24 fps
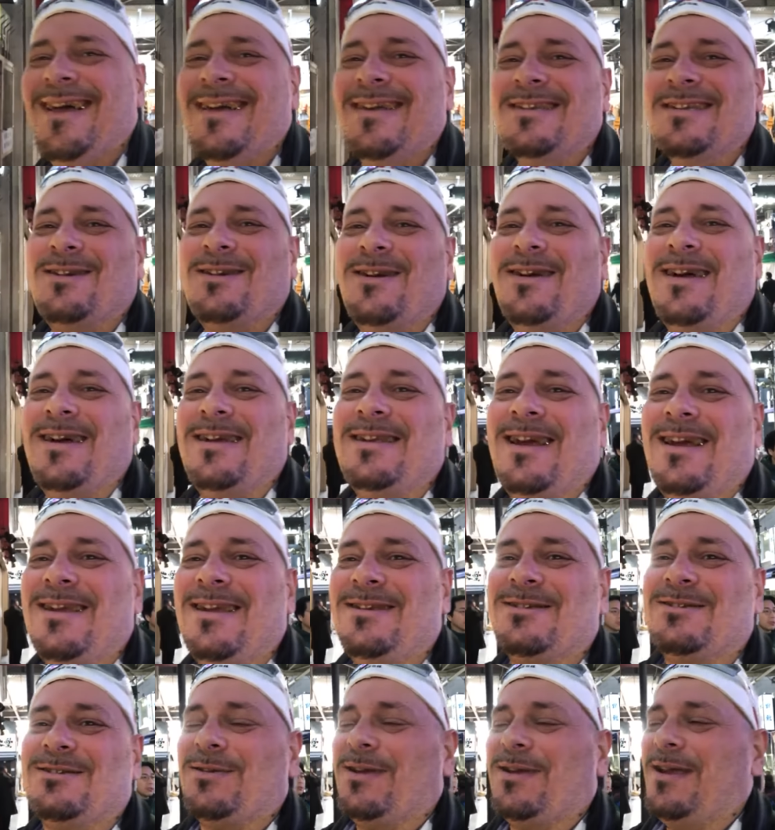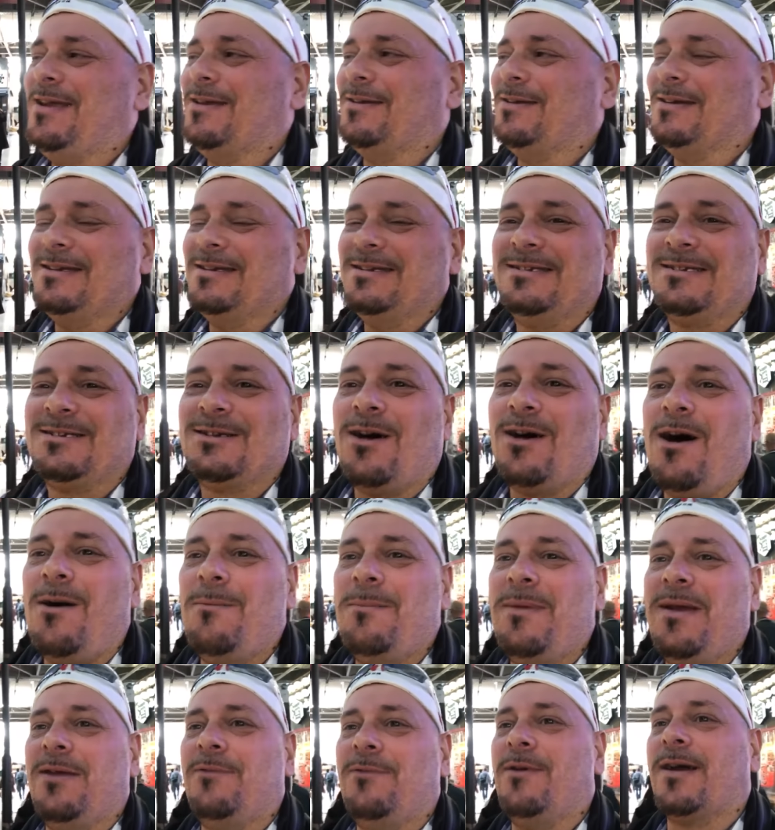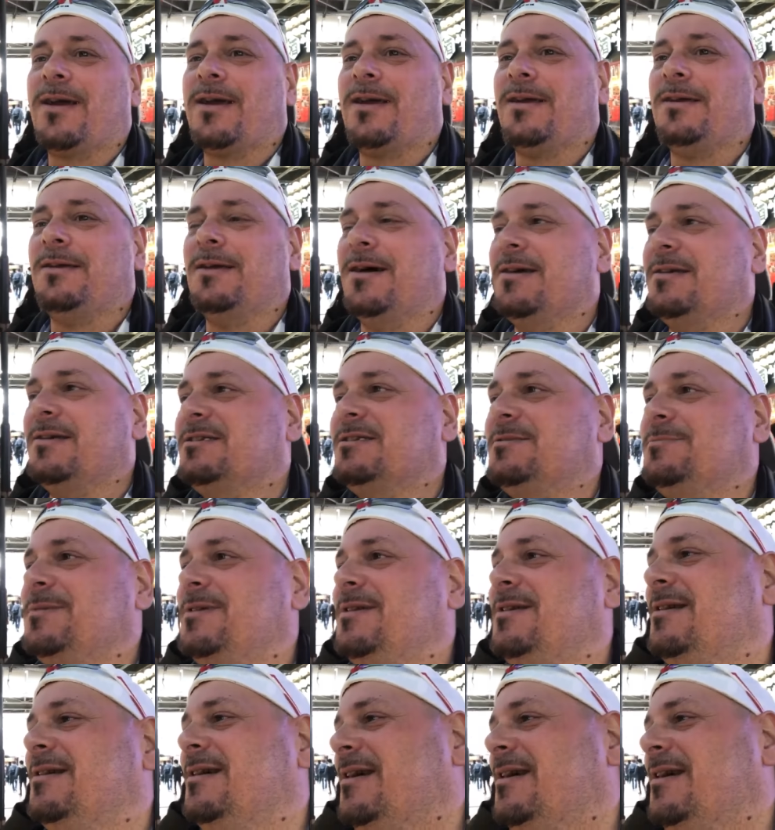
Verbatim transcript: So he saw me and recognized me.